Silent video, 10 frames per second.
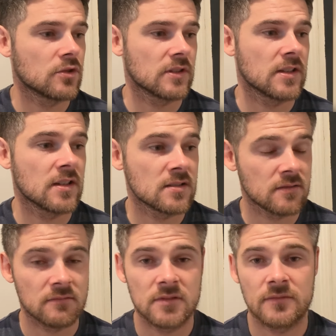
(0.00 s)
3 years
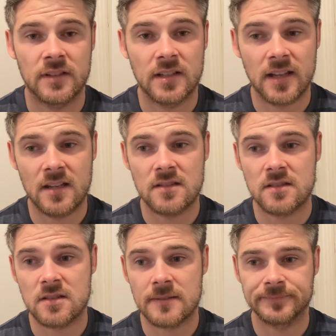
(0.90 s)
in severe
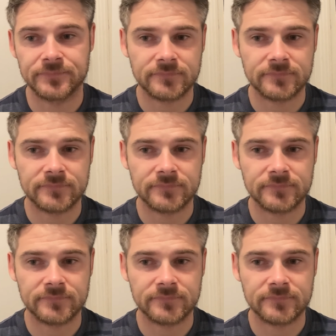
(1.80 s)
cases.